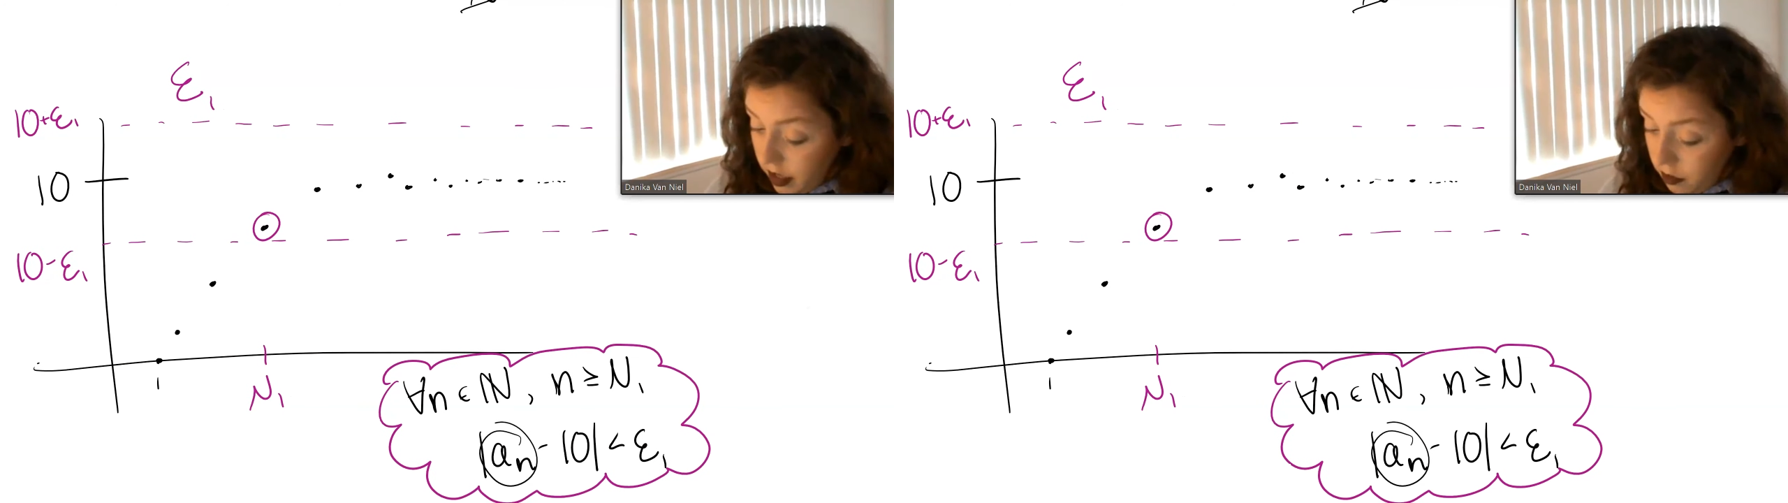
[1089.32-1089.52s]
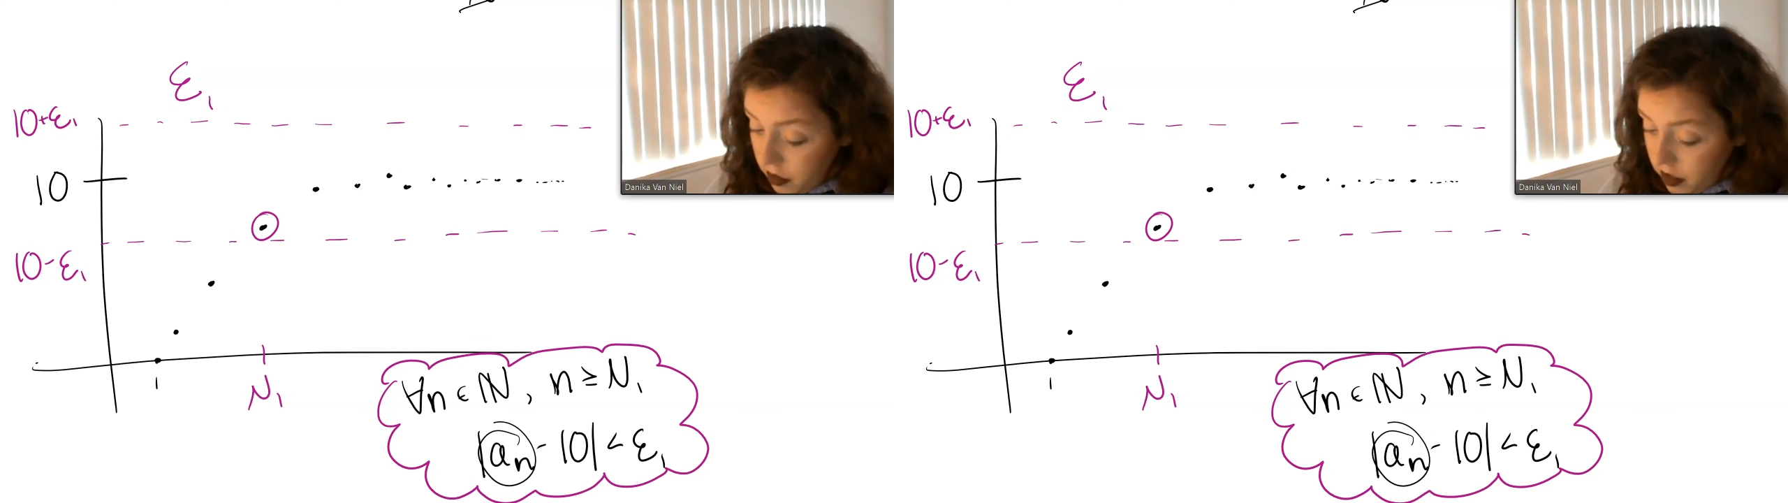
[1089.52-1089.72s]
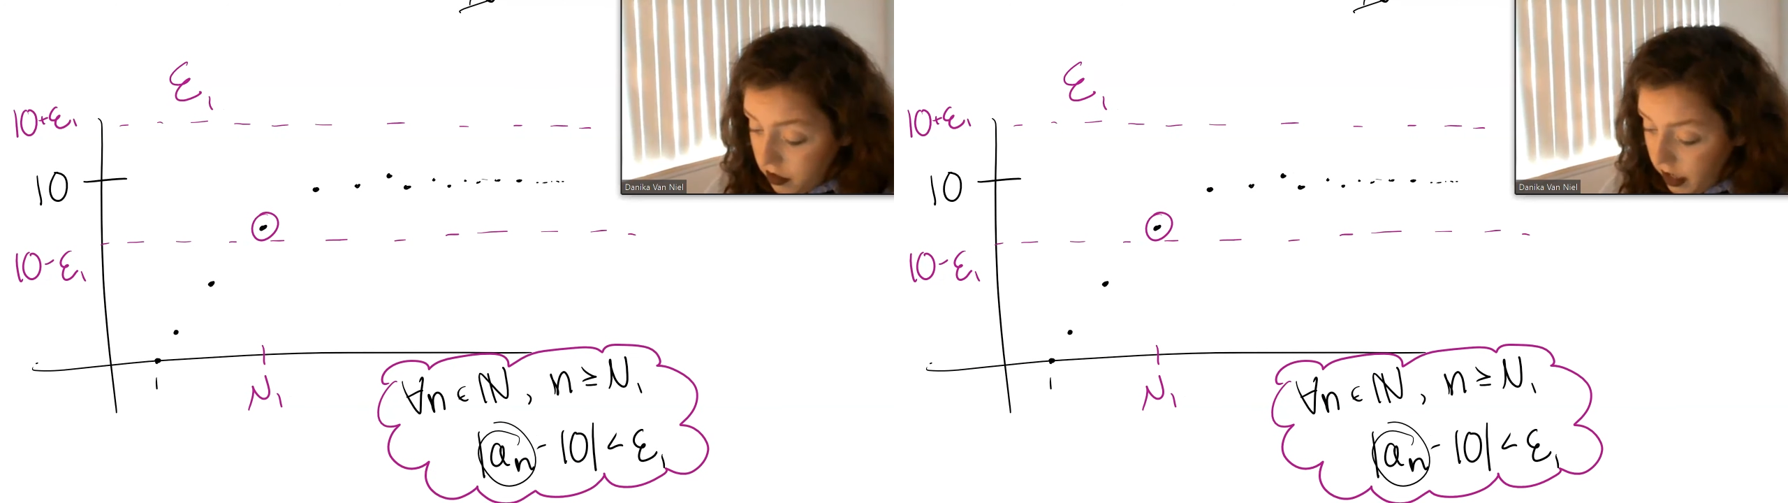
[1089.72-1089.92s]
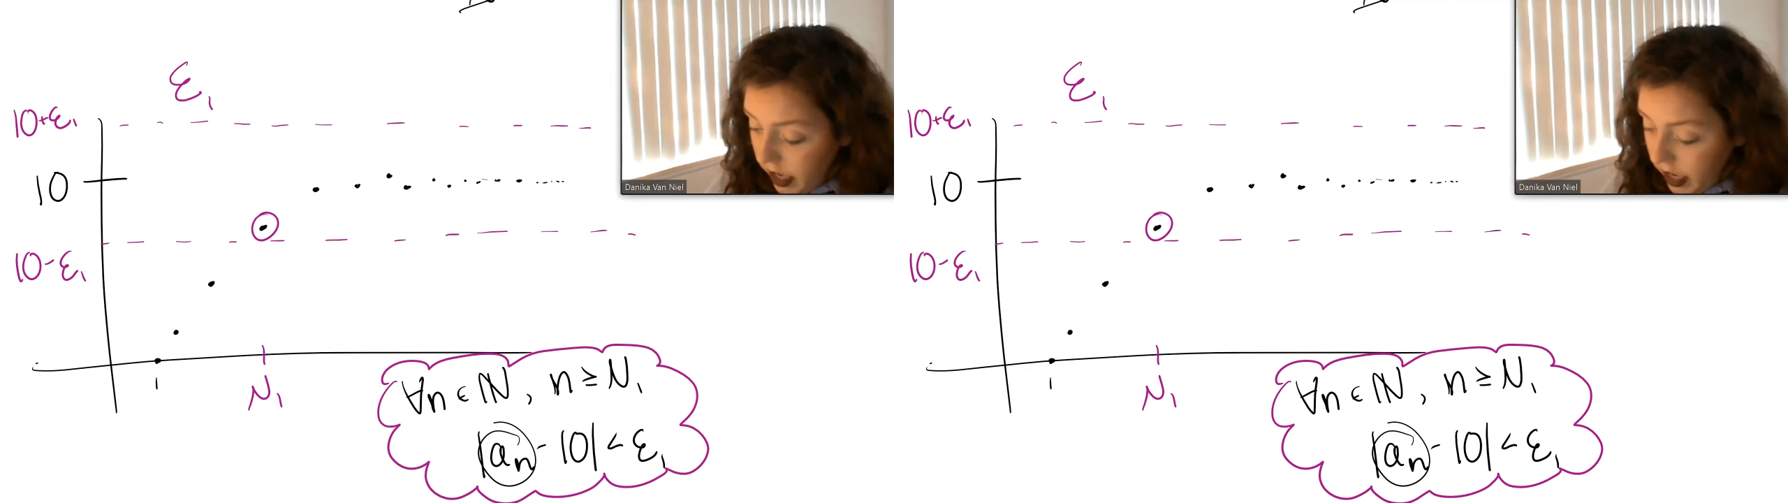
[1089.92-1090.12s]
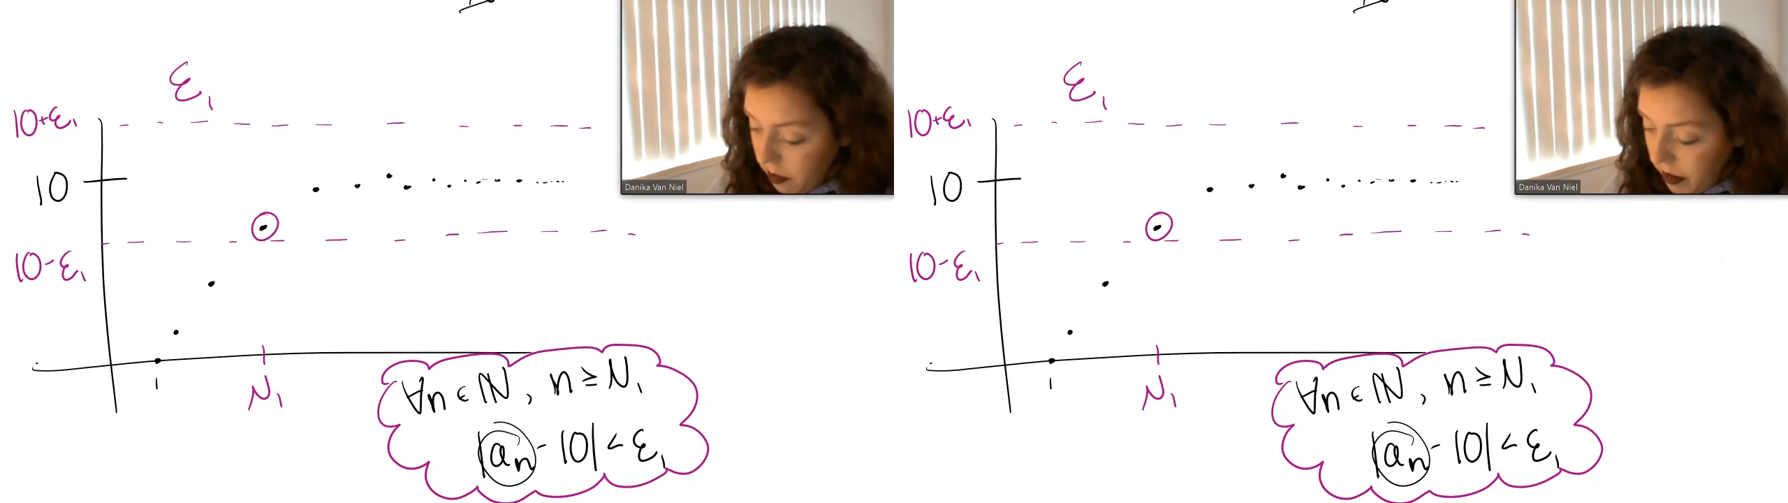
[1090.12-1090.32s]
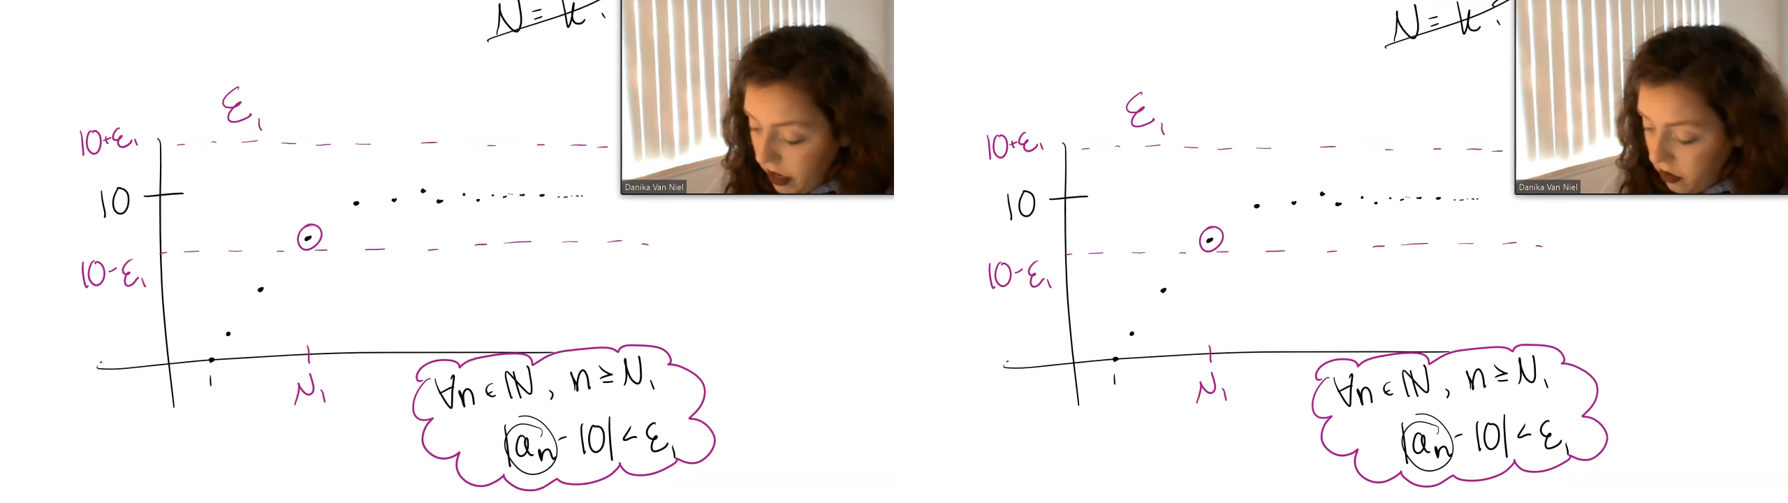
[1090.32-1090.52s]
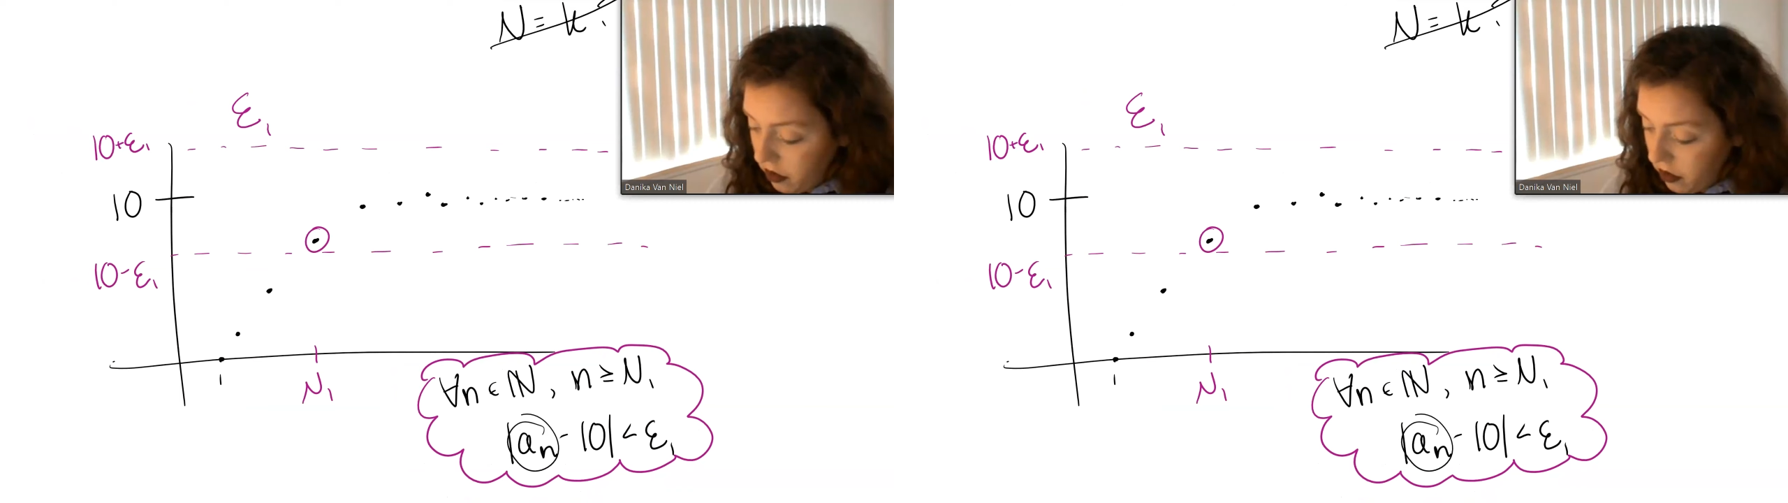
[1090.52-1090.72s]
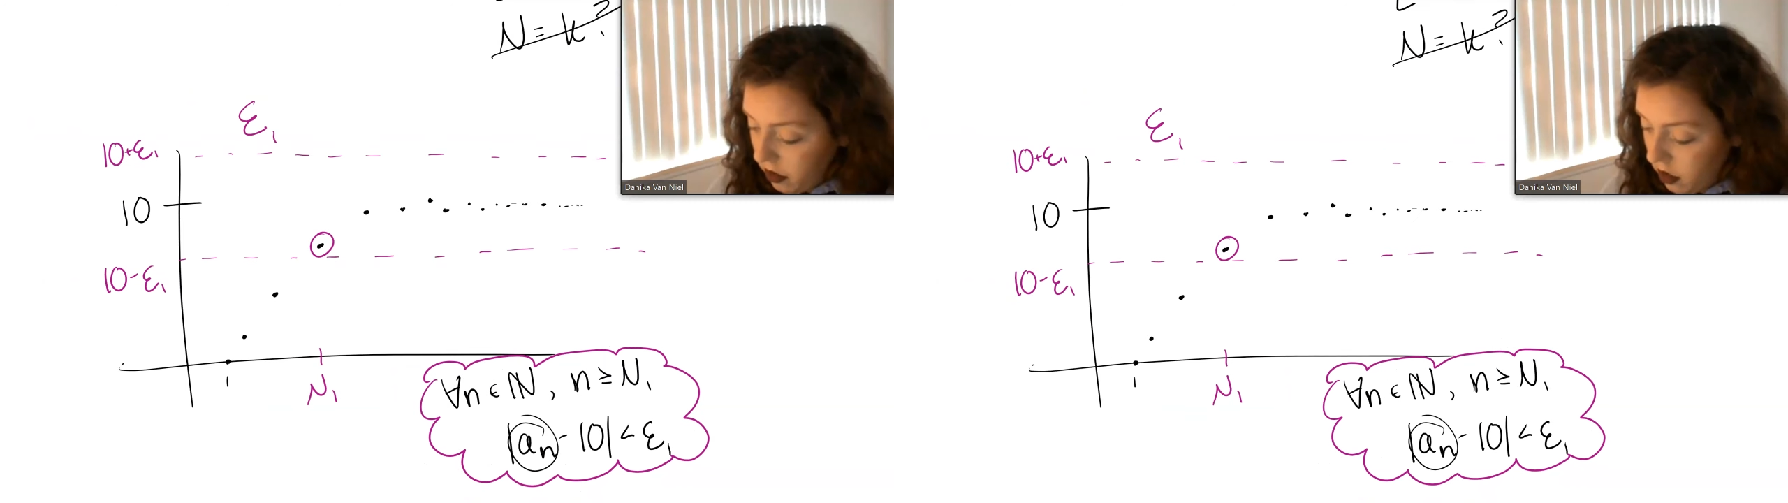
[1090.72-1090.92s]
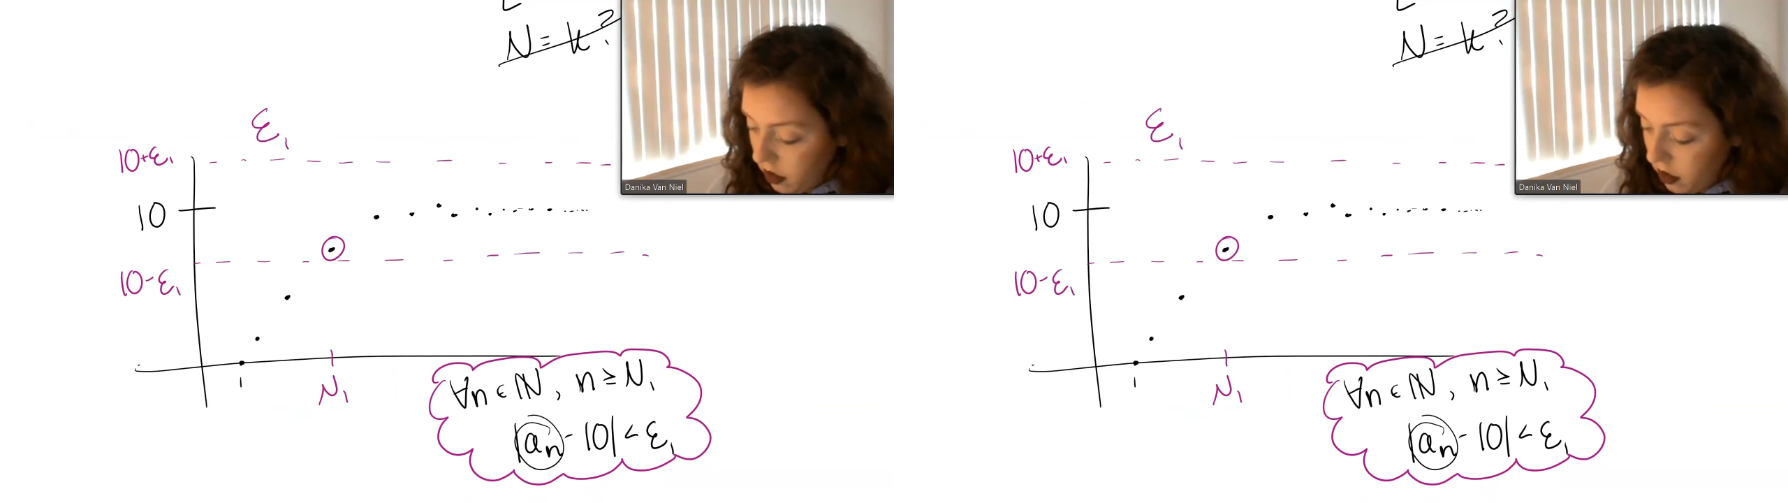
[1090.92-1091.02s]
well, how about